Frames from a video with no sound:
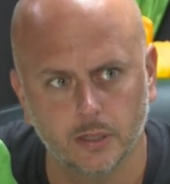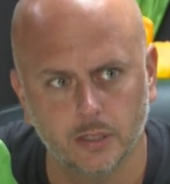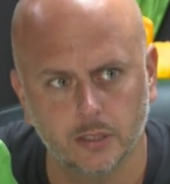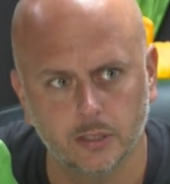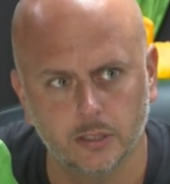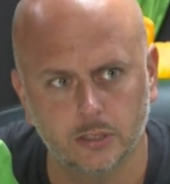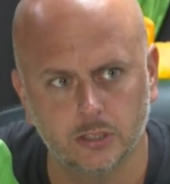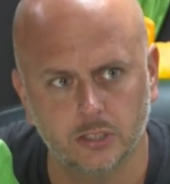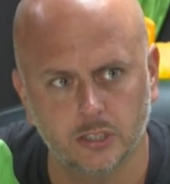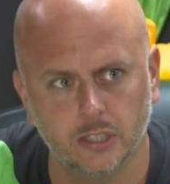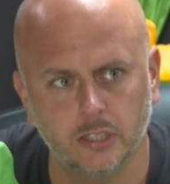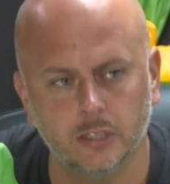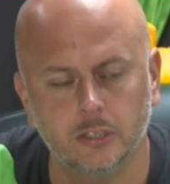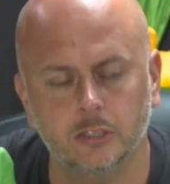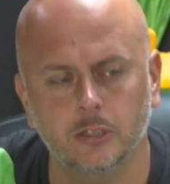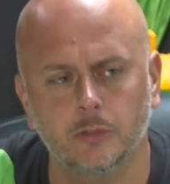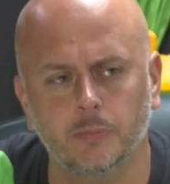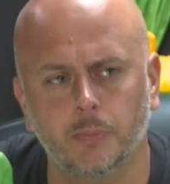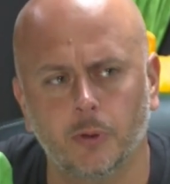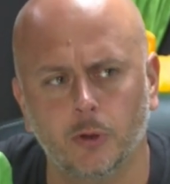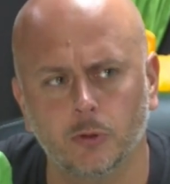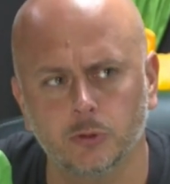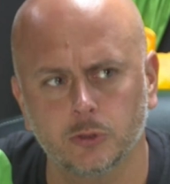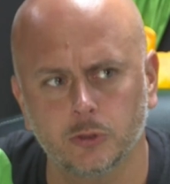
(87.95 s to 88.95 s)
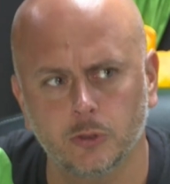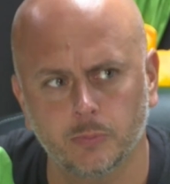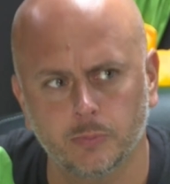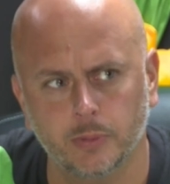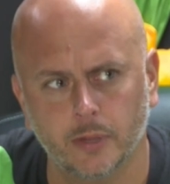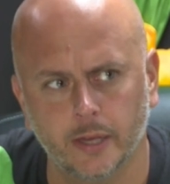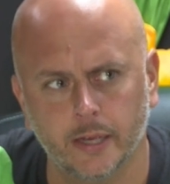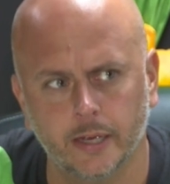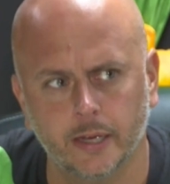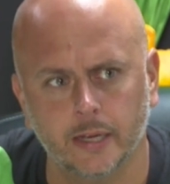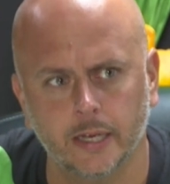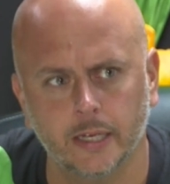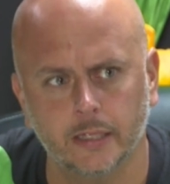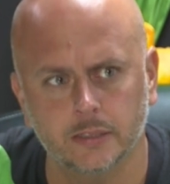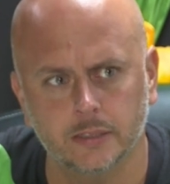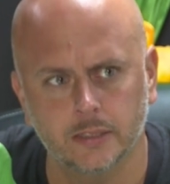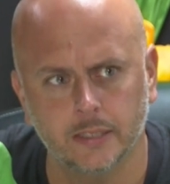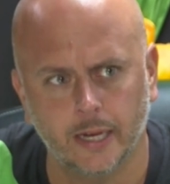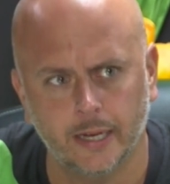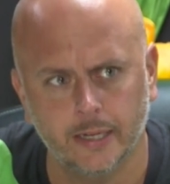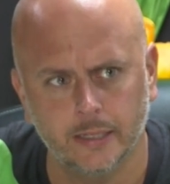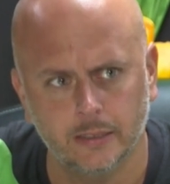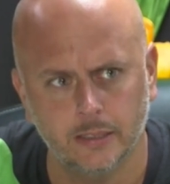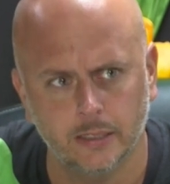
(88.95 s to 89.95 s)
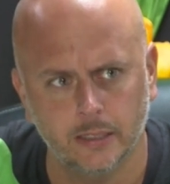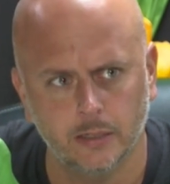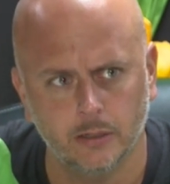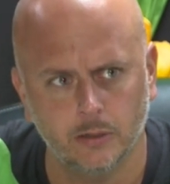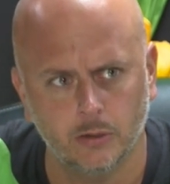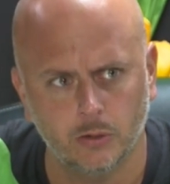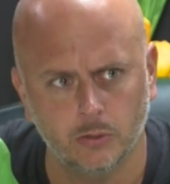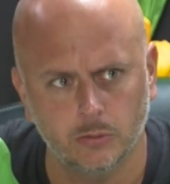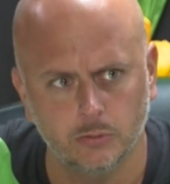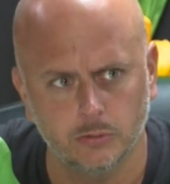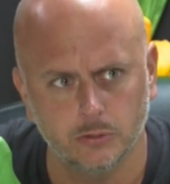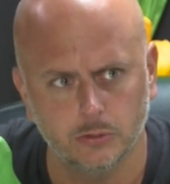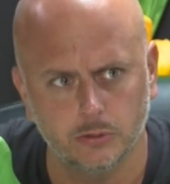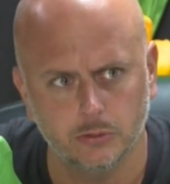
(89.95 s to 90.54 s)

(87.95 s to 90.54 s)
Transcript: Is she supposed to play against 19 year olds?